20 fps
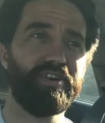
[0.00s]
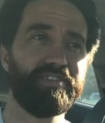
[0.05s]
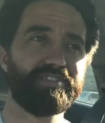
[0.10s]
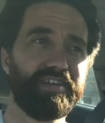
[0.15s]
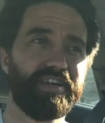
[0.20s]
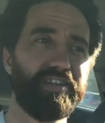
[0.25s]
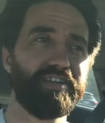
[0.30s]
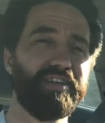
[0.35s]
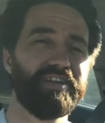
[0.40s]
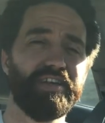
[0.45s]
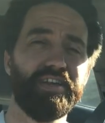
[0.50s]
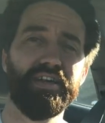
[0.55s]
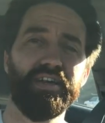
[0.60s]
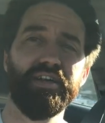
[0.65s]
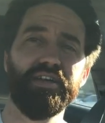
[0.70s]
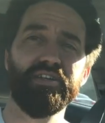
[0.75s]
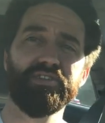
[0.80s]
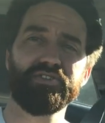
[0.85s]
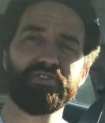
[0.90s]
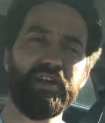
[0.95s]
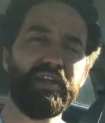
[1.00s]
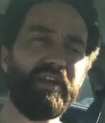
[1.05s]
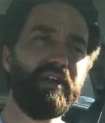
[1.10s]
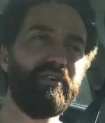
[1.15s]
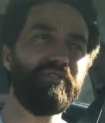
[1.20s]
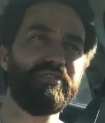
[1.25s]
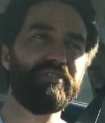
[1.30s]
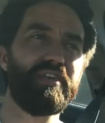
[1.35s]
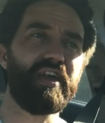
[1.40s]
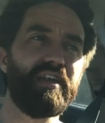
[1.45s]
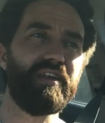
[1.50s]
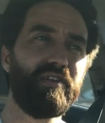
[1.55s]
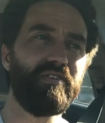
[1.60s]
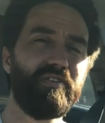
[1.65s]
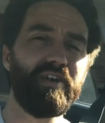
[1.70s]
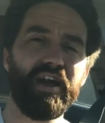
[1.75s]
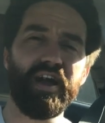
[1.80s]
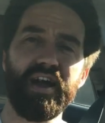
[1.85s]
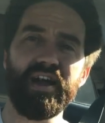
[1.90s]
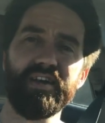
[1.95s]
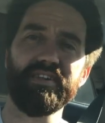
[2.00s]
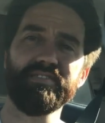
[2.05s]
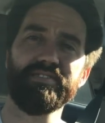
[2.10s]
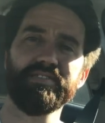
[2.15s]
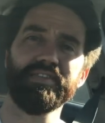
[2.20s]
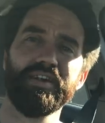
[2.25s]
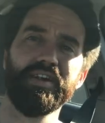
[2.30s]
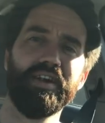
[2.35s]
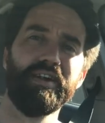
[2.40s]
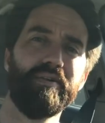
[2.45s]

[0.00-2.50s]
content. So anyhow, thank you guys.